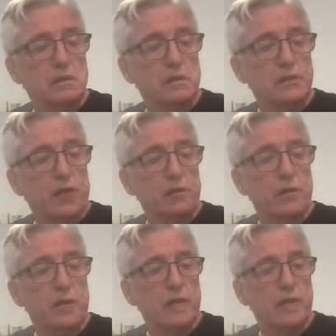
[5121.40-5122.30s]
down
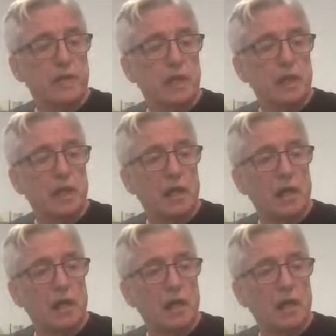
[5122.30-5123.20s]
in
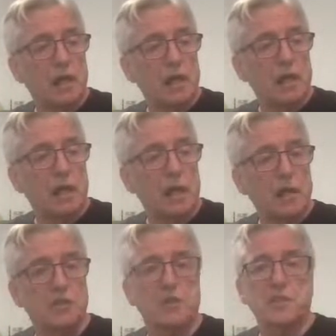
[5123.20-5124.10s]

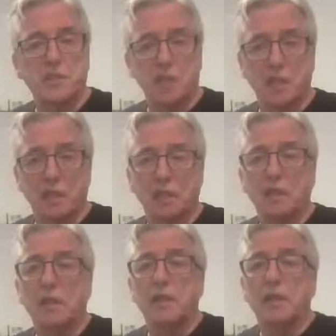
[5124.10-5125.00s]
Argentina.
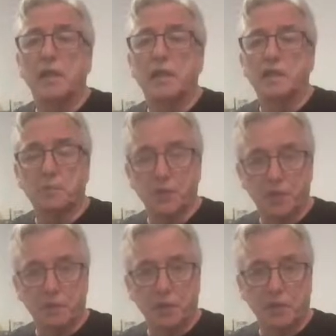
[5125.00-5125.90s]
It's supposed to
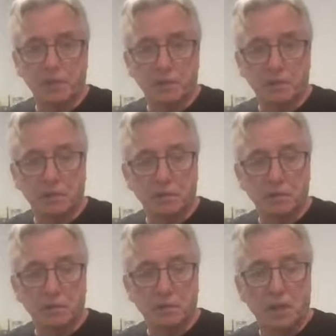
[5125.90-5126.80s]
be,
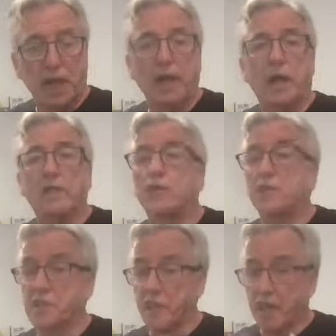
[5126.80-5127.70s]
I know
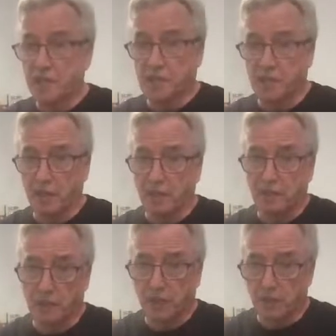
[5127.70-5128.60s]
it's nice there.
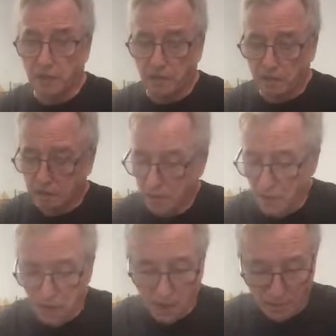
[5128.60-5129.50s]
Like,
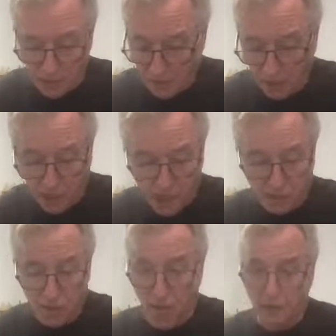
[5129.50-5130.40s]
I've seen lots of
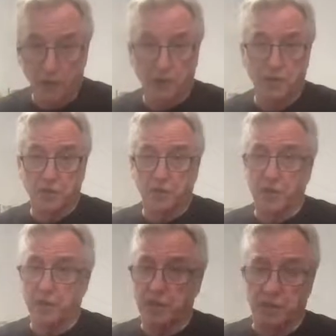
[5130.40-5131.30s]
travelogues on
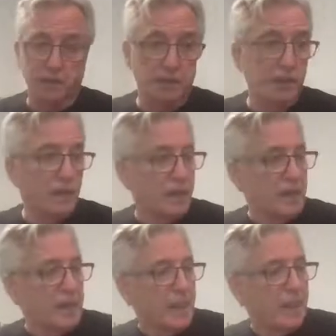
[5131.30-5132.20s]
it,
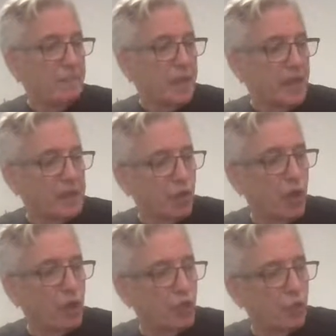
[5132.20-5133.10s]
and it's got
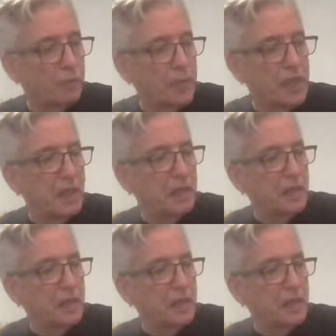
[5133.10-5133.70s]
a European